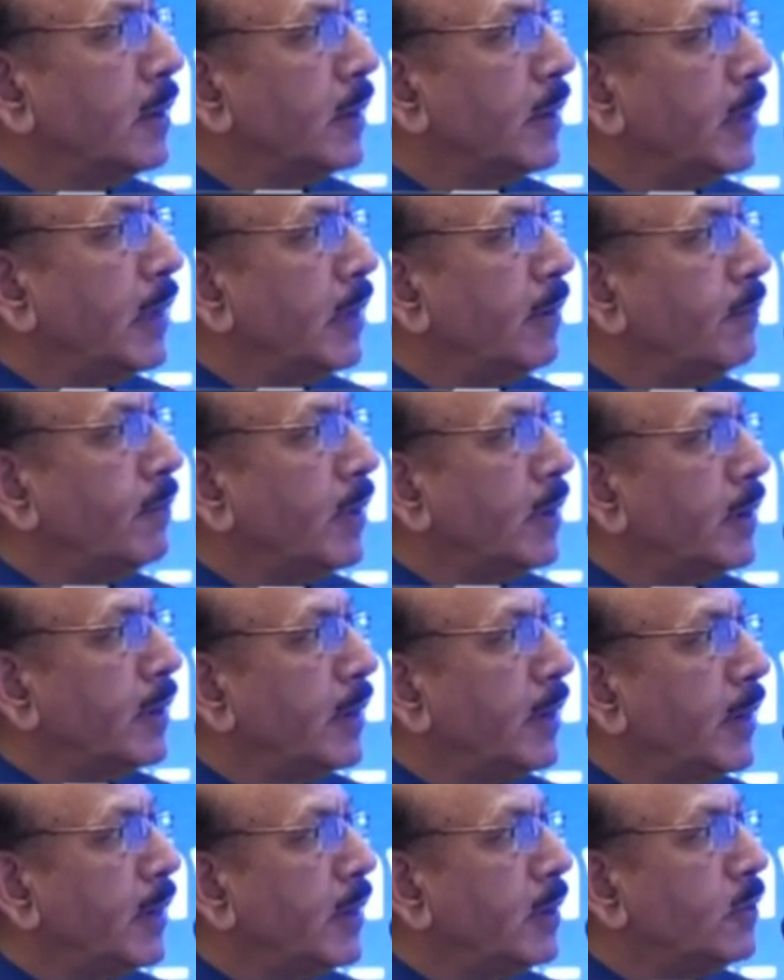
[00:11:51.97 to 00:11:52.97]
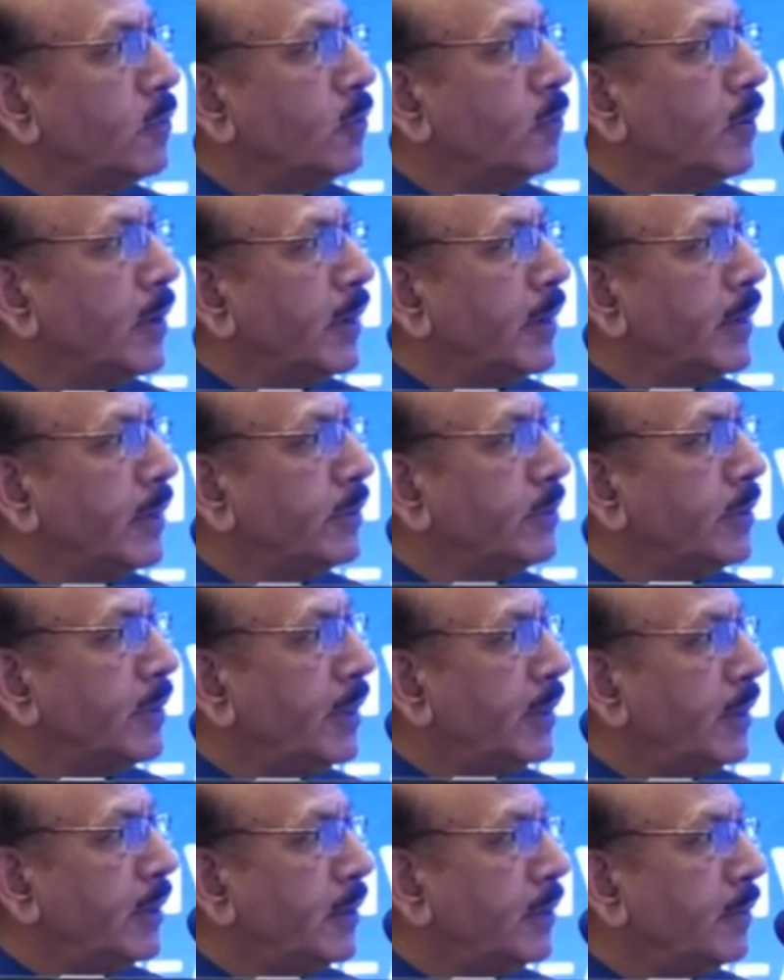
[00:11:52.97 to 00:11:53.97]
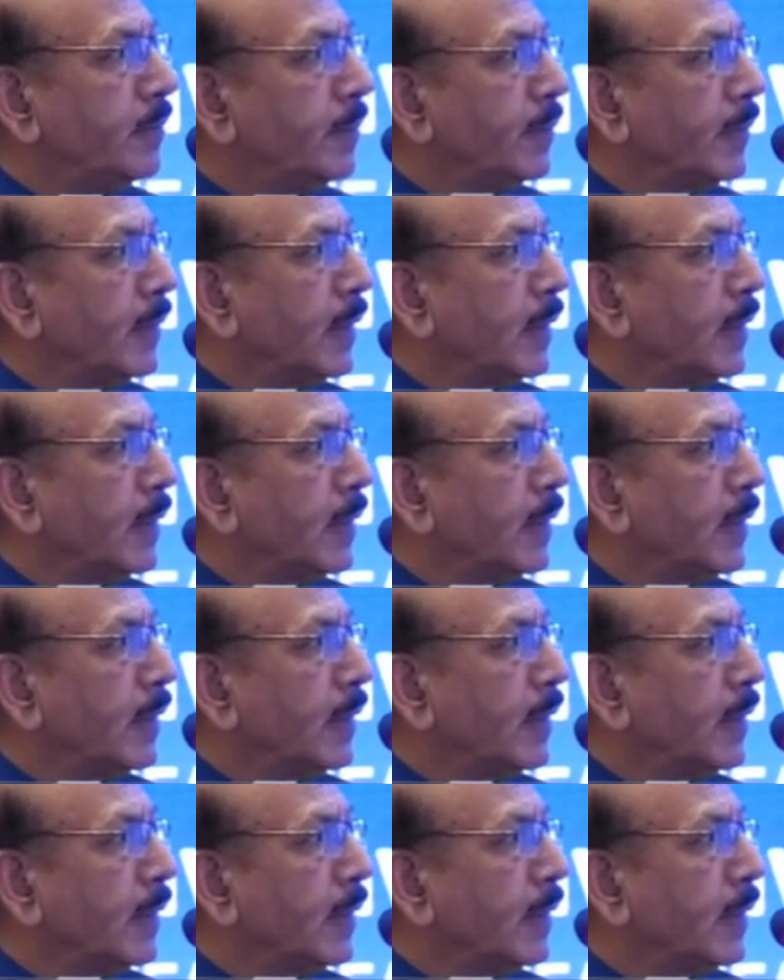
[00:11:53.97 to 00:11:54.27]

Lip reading: A1, A2 and A3.